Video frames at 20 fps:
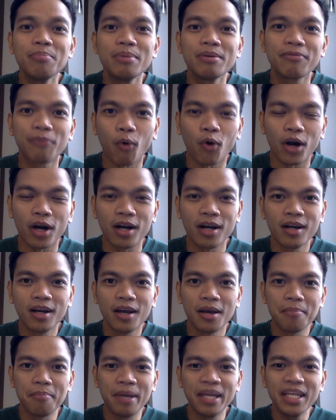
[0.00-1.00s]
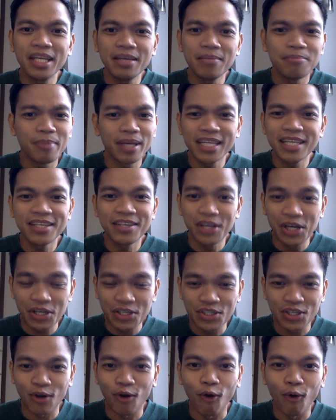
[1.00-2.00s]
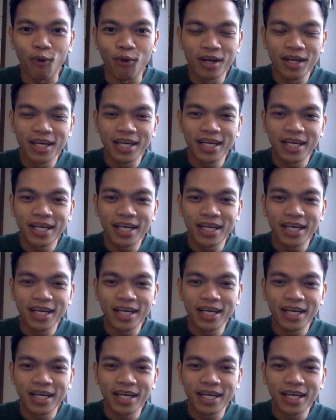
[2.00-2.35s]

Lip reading: before, many years ago.